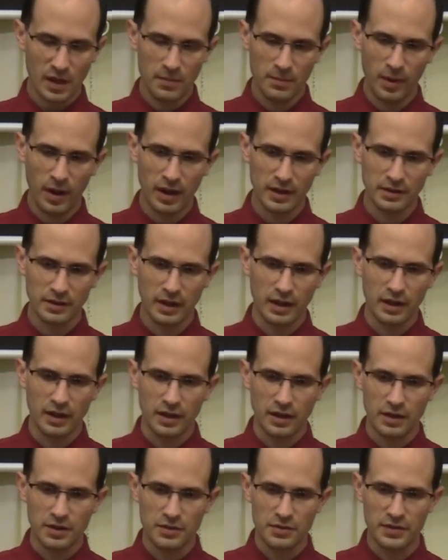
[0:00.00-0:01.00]
But
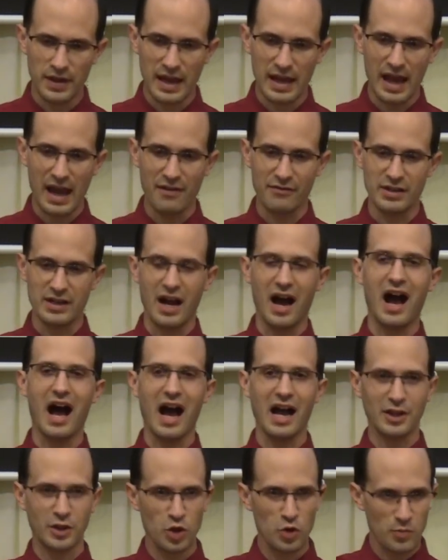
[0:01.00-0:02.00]
they haven't
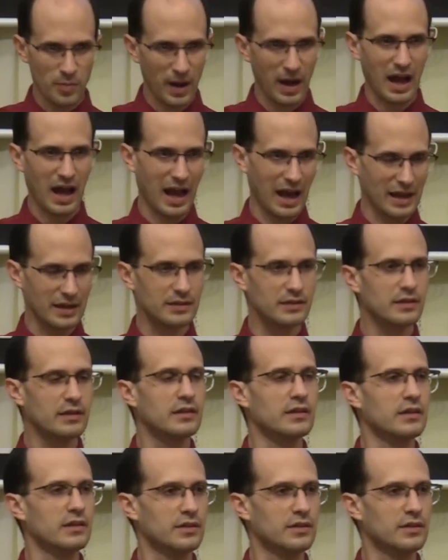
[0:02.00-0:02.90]
occupied